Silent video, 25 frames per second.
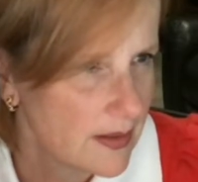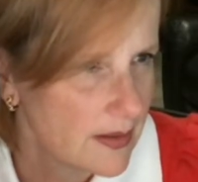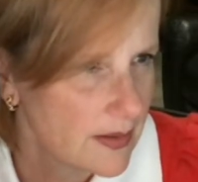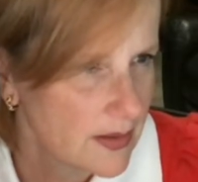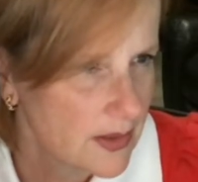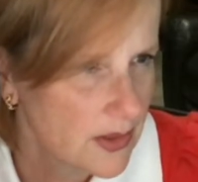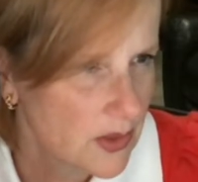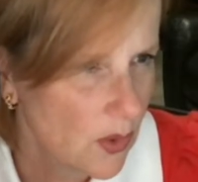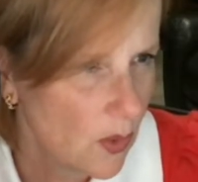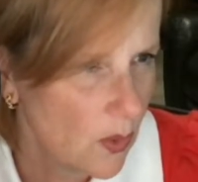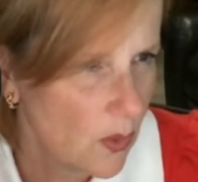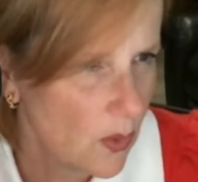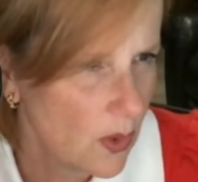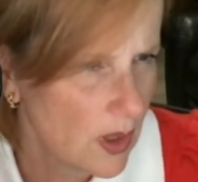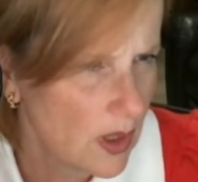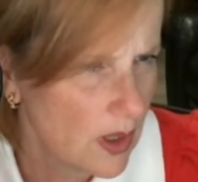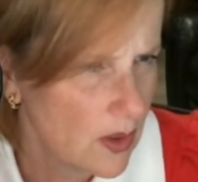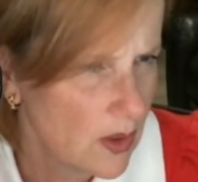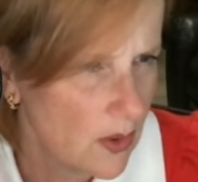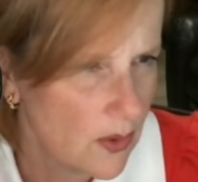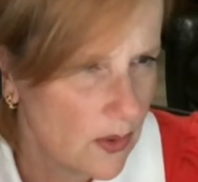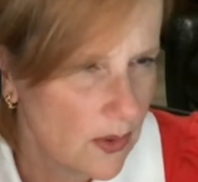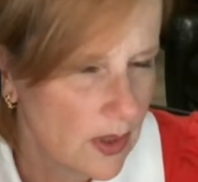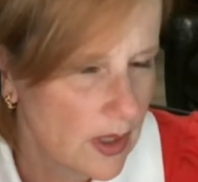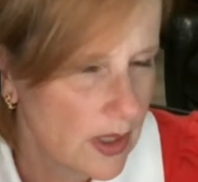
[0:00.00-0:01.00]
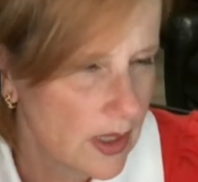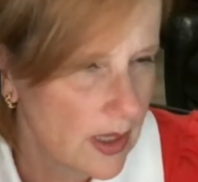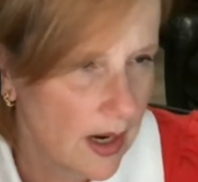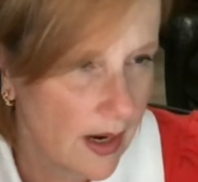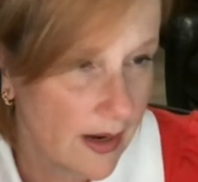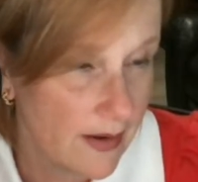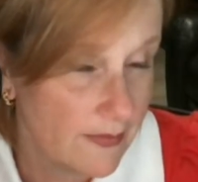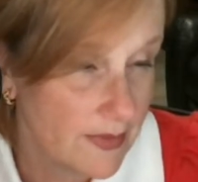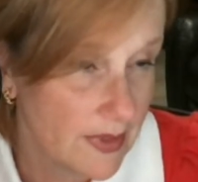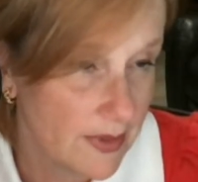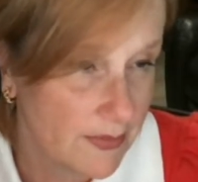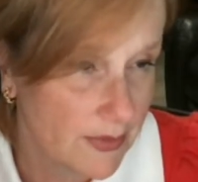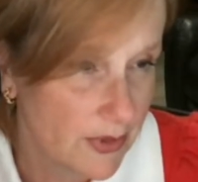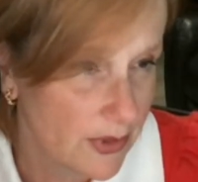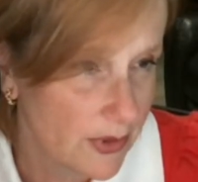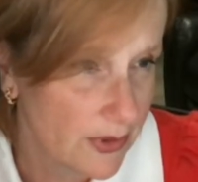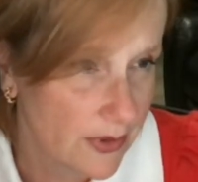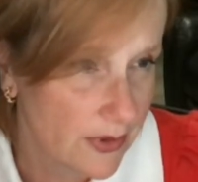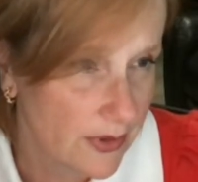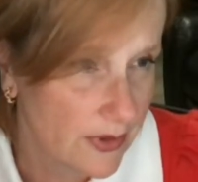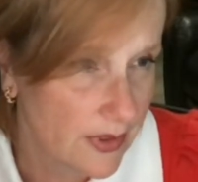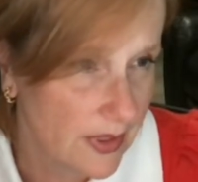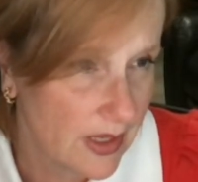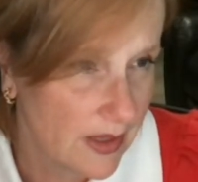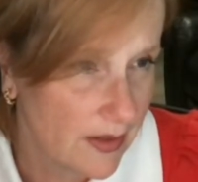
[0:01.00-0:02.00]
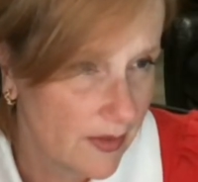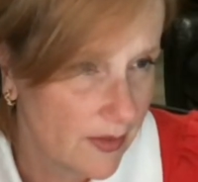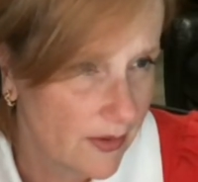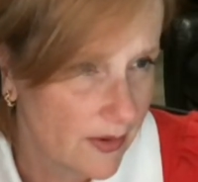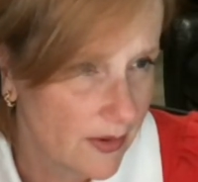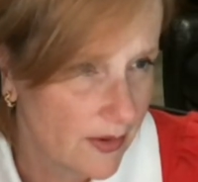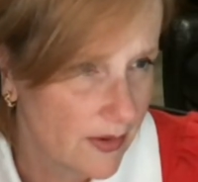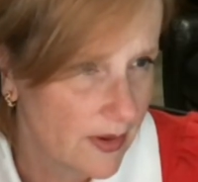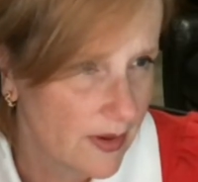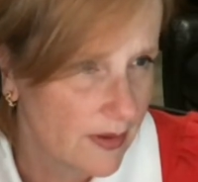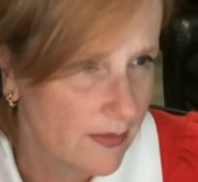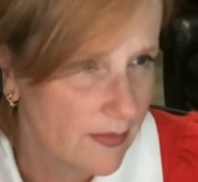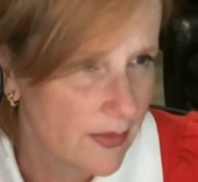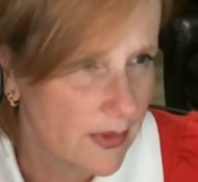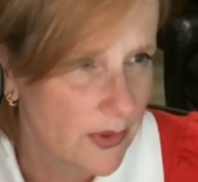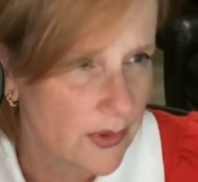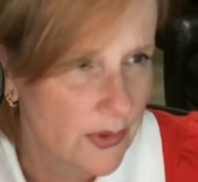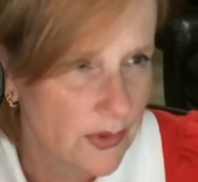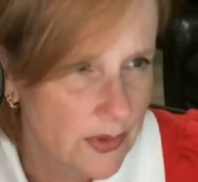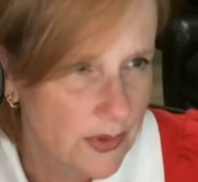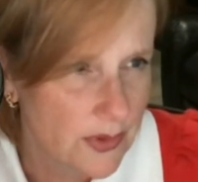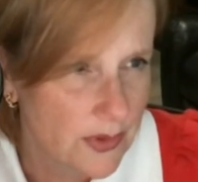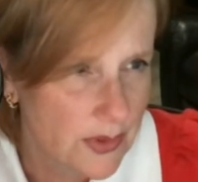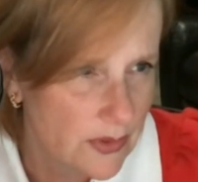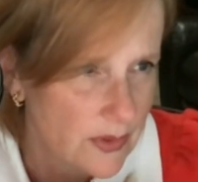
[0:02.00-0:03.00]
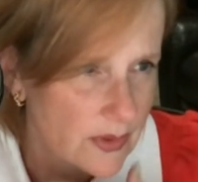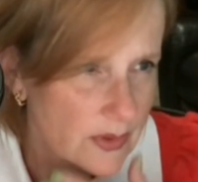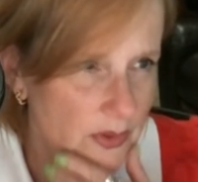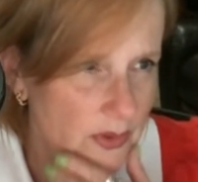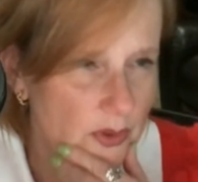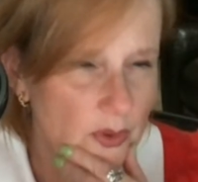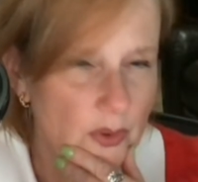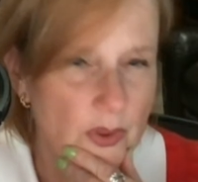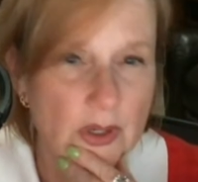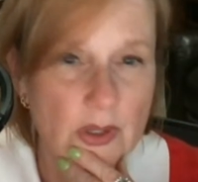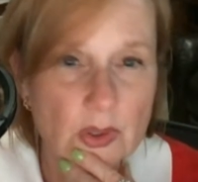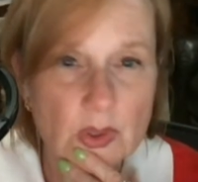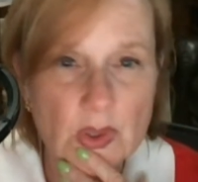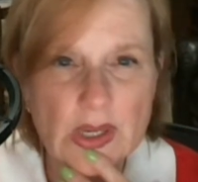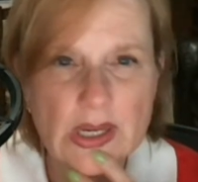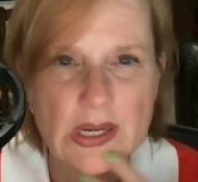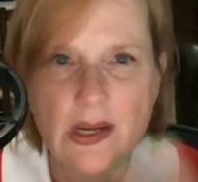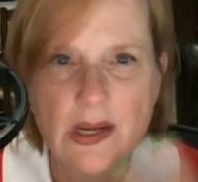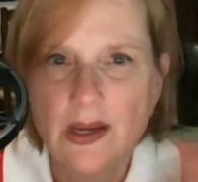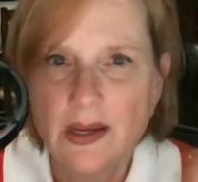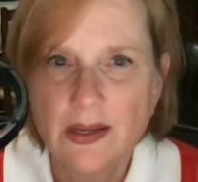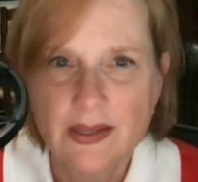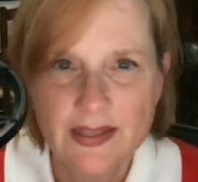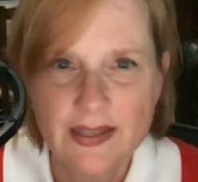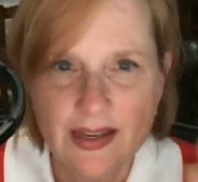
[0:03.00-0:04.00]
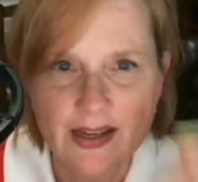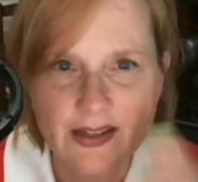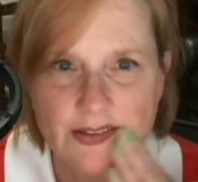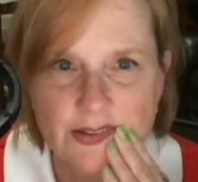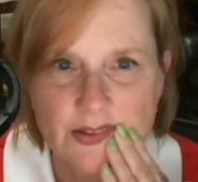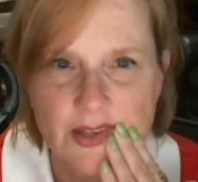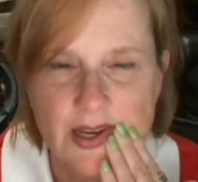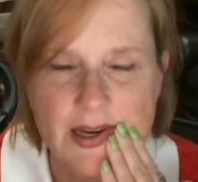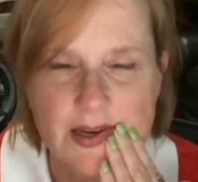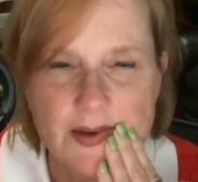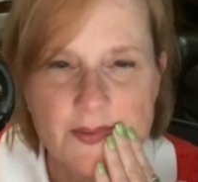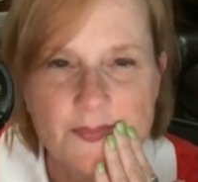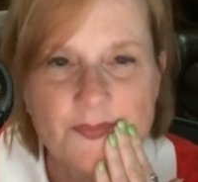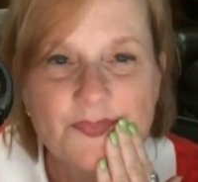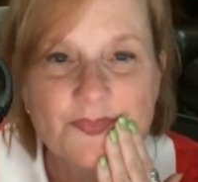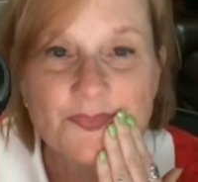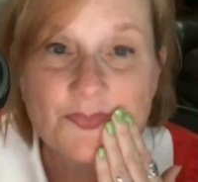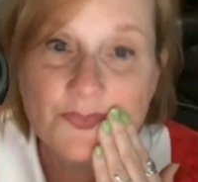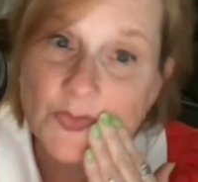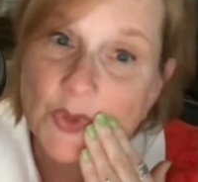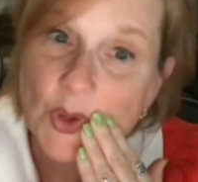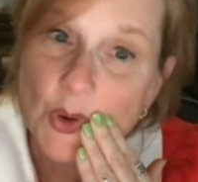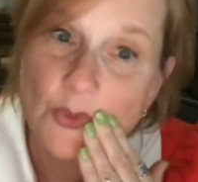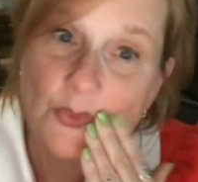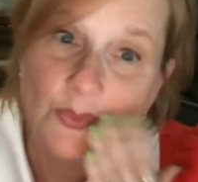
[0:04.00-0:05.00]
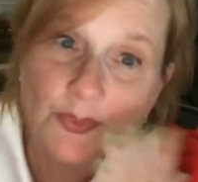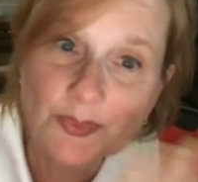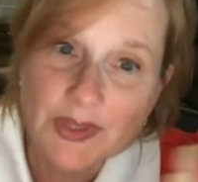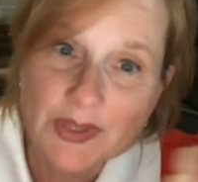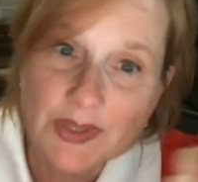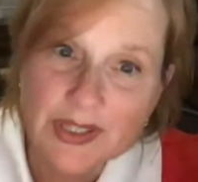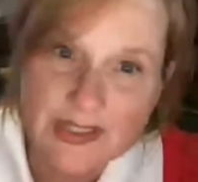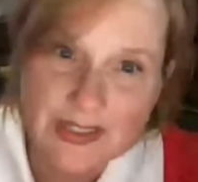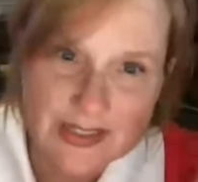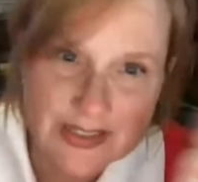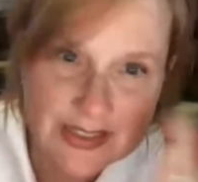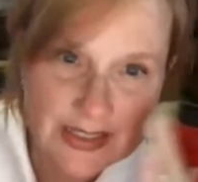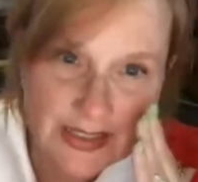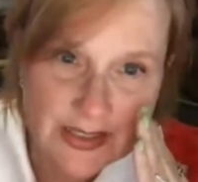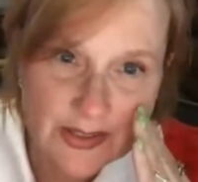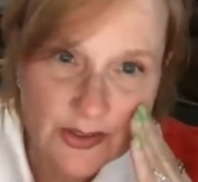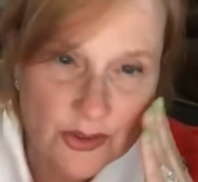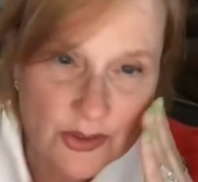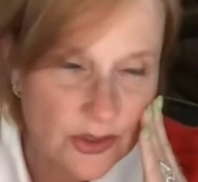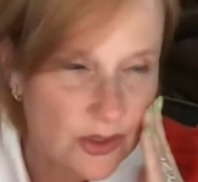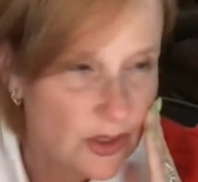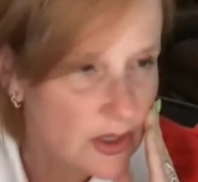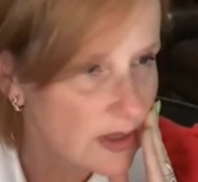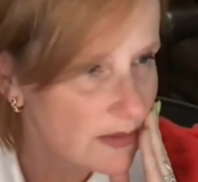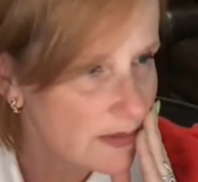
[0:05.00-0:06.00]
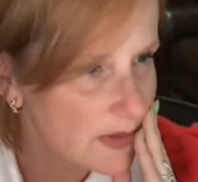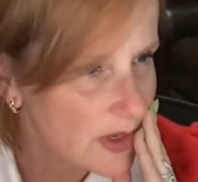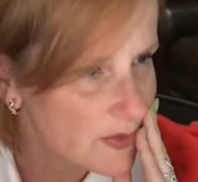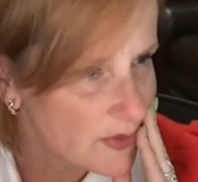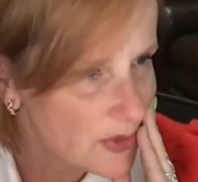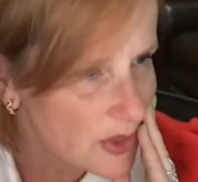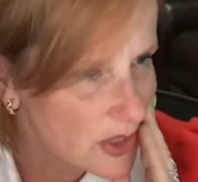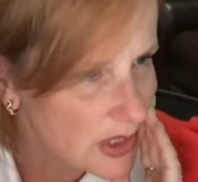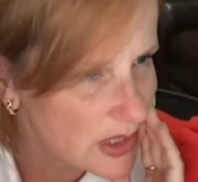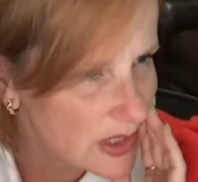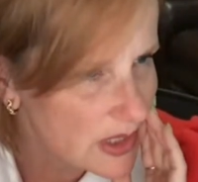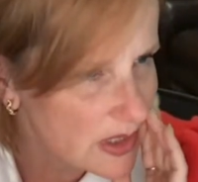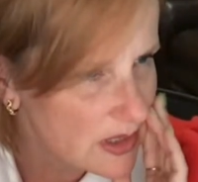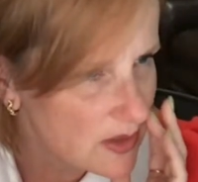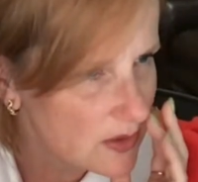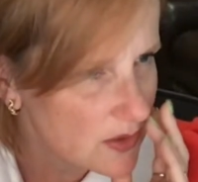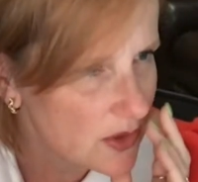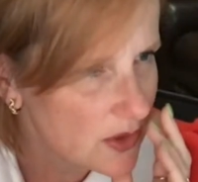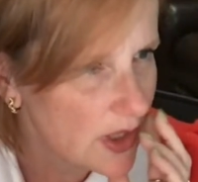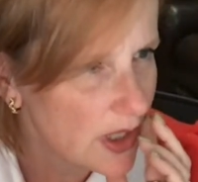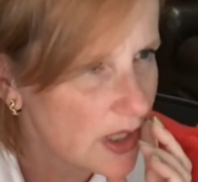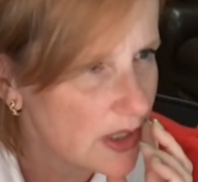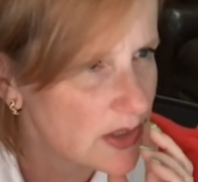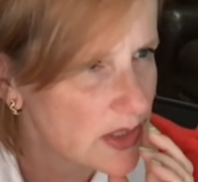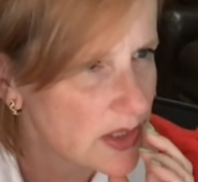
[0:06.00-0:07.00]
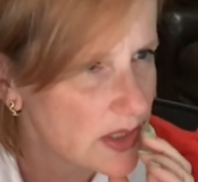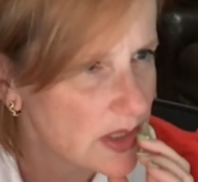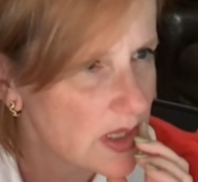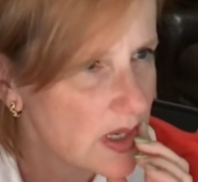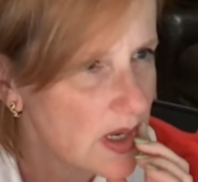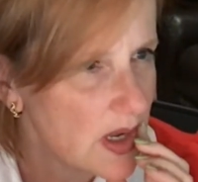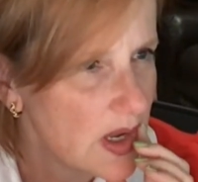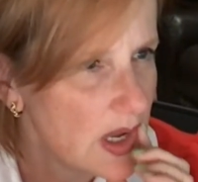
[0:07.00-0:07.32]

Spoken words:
There's horrorcore. I've never heard either of those. Core horror. Yeah, no, because those aren't referenced in Charles.